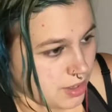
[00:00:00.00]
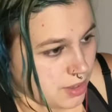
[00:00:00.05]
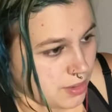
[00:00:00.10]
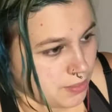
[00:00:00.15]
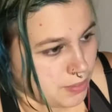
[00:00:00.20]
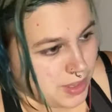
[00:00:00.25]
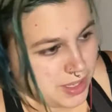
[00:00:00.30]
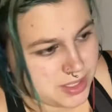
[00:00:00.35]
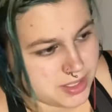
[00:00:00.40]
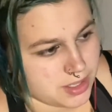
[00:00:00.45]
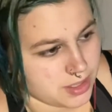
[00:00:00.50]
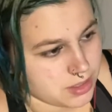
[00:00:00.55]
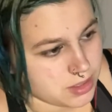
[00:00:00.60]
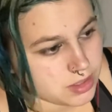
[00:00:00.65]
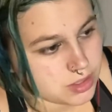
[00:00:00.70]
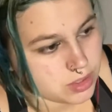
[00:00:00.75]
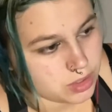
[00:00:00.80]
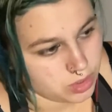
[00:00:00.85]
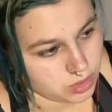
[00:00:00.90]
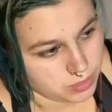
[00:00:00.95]
My son's
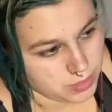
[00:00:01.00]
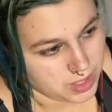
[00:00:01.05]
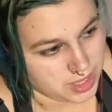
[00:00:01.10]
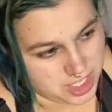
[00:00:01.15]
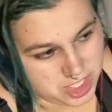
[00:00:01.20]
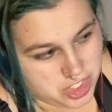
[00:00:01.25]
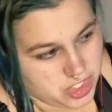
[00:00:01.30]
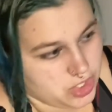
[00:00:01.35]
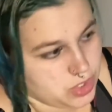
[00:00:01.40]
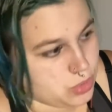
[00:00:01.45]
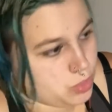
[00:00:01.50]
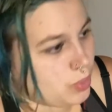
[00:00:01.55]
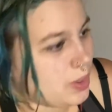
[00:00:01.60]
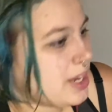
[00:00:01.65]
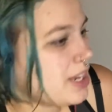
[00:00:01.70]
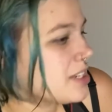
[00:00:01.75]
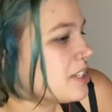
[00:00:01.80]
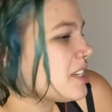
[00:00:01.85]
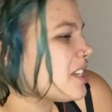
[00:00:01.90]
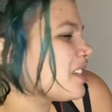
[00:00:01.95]
told me that she's
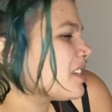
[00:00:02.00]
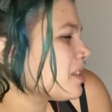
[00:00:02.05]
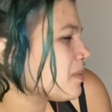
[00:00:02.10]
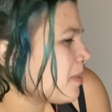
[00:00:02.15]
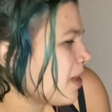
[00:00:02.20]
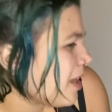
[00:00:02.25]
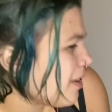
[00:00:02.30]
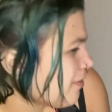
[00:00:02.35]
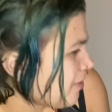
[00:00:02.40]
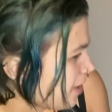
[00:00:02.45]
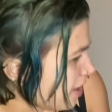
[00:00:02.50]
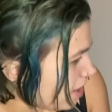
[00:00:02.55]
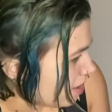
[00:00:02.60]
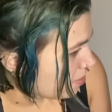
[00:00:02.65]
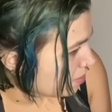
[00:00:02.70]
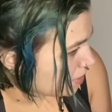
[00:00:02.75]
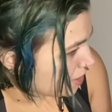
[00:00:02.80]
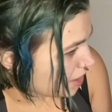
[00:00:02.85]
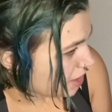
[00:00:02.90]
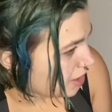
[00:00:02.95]
ranting to my
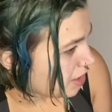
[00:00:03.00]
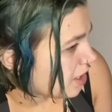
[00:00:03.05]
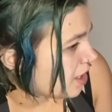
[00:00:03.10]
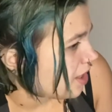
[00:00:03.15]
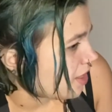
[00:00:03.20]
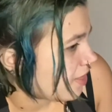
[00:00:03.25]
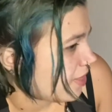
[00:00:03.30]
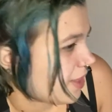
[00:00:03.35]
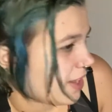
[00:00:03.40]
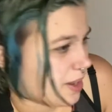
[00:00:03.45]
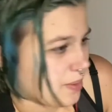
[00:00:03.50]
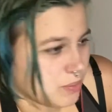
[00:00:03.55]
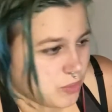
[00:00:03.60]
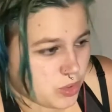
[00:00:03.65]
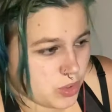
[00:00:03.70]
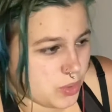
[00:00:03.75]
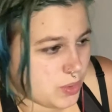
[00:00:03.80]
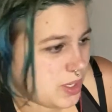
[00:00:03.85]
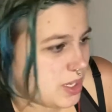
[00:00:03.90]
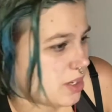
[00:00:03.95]
family, that I'm
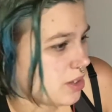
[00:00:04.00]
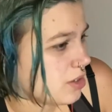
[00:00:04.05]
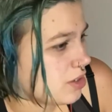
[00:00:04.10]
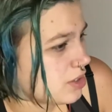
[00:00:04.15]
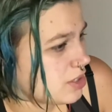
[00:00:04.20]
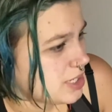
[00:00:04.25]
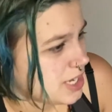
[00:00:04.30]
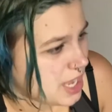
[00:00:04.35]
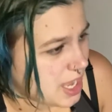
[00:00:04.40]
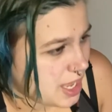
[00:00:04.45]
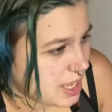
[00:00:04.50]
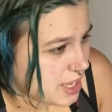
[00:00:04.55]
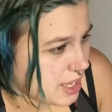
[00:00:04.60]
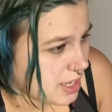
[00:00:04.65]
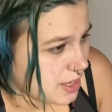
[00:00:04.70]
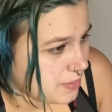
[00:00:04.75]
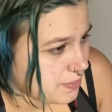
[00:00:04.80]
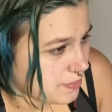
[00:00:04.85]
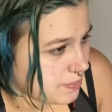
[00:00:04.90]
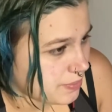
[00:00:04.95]
ruining her
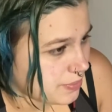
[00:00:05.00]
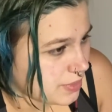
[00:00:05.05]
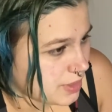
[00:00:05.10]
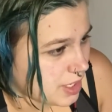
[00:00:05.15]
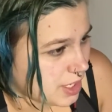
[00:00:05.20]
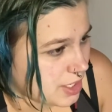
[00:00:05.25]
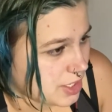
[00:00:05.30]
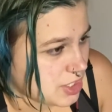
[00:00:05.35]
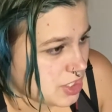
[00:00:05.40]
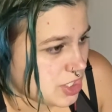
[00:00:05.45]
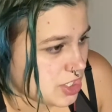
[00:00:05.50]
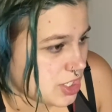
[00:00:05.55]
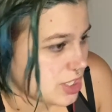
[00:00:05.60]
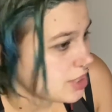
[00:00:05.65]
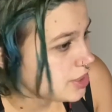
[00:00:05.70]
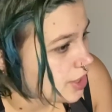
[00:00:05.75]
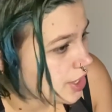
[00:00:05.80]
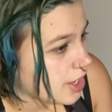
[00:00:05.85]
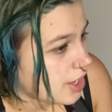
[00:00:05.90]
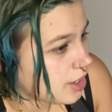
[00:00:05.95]
day, and she
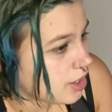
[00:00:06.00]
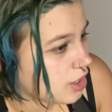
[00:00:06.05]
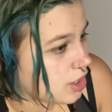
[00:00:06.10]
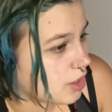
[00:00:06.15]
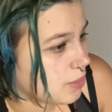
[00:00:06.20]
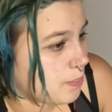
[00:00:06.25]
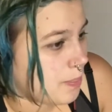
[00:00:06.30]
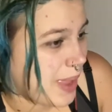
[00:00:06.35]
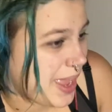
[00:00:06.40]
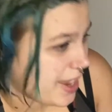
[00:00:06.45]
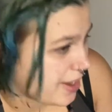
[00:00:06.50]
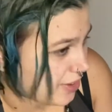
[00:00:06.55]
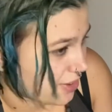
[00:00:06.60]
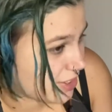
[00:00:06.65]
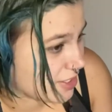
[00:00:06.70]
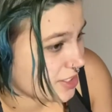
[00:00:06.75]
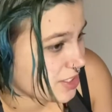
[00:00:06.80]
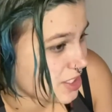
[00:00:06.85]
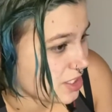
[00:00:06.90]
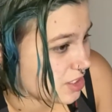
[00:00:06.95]
thought
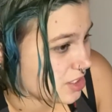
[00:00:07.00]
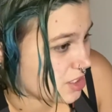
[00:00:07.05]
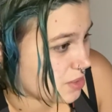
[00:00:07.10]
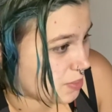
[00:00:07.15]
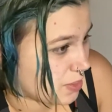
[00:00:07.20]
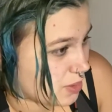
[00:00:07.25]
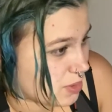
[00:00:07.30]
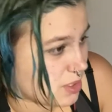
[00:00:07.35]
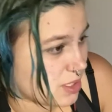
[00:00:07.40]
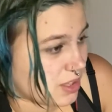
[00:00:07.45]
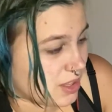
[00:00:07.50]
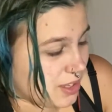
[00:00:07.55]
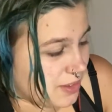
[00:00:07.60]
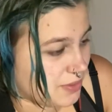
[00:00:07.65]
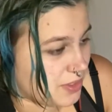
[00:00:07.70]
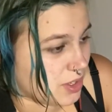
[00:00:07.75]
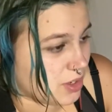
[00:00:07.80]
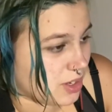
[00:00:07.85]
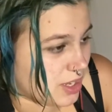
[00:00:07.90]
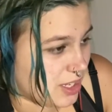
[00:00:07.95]
parents are supposed to love
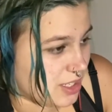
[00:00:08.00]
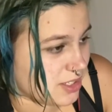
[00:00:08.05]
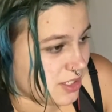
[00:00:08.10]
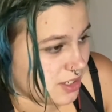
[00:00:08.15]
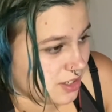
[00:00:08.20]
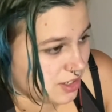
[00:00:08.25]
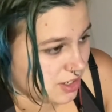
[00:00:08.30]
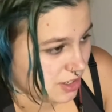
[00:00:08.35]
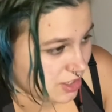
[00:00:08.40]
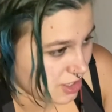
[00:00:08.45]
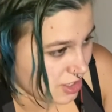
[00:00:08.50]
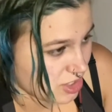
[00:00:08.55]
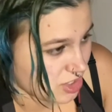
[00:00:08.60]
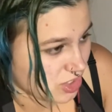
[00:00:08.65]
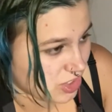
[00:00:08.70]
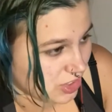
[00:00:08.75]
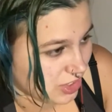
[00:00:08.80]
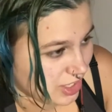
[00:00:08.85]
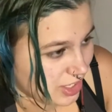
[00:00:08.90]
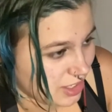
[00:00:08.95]
their kids
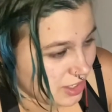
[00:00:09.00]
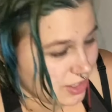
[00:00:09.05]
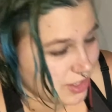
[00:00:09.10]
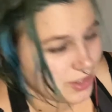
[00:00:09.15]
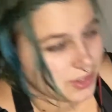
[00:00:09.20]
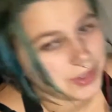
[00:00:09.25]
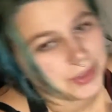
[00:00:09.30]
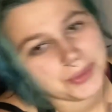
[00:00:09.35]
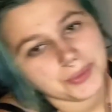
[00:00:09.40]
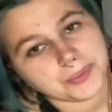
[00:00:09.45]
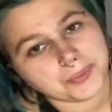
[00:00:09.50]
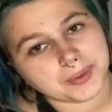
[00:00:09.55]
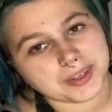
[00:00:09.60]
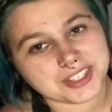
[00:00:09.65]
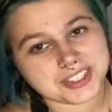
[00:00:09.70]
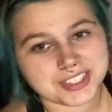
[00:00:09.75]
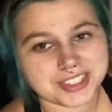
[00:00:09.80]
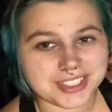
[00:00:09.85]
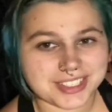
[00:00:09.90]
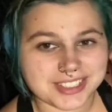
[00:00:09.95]
unconditionally,
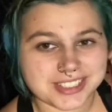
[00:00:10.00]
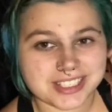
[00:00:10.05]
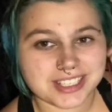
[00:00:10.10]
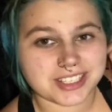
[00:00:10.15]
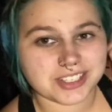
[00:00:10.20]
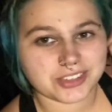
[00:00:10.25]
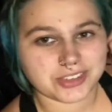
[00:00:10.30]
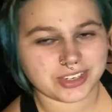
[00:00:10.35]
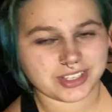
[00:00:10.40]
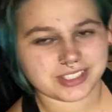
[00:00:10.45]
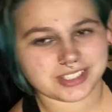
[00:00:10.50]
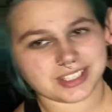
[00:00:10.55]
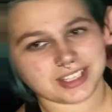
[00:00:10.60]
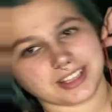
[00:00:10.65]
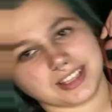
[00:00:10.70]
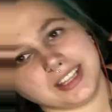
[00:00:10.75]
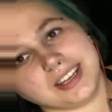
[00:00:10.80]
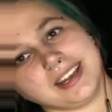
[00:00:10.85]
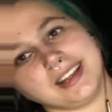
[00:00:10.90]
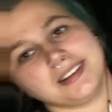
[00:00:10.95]
which it's
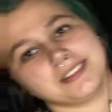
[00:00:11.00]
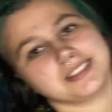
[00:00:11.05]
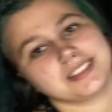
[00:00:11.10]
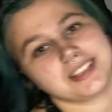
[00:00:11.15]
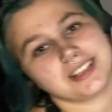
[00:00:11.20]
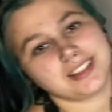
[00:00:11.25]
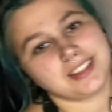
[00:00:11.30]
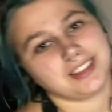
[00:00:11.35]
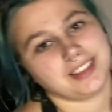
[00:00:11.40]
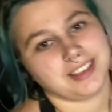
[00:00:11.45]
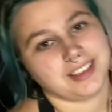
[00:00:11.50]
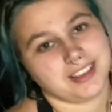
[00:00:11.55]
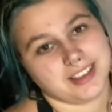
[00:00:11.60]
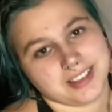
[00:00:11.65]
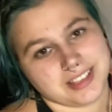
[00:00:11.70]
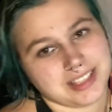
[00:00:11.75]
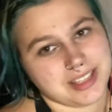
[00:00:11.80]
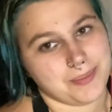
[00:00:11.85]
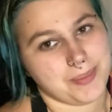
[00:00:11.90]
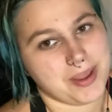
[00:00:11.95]
interesting that now suddenly
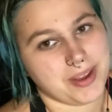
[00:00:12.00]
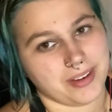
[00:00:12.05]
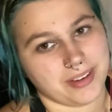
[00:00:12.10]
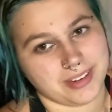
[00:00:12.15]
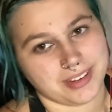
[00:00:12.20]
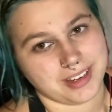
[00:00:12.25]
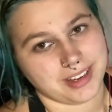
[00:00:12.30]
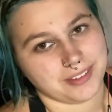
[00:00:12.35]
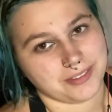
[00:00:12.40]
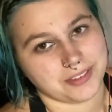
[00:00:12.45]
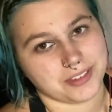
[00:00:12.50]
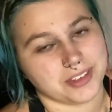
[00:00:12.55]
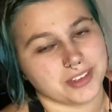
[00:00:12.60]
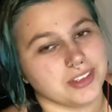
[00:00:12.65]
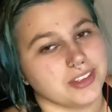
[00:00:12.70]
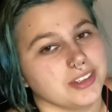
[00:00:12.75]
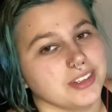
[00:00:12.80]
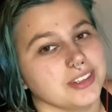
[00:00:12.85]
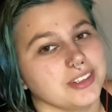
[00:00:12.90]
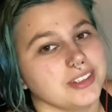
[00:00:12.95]
he's the parent
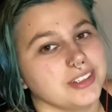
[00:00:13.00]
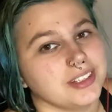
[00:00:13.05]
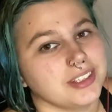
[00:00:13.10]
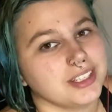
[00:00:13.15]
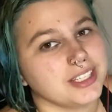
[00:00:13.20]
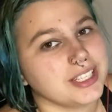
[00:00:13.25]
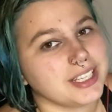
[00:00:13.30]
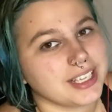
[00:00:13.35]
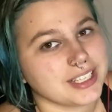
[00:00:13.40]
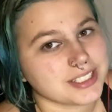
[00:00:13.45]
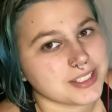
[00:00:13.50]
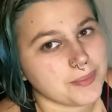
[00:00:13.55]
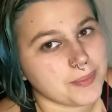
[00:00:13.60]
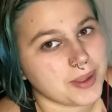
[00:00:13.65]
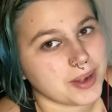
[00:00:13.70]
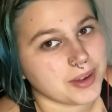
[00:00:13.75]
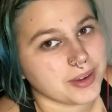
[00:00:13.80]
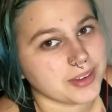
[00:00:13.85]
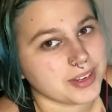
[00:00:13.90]
after he hasn't been her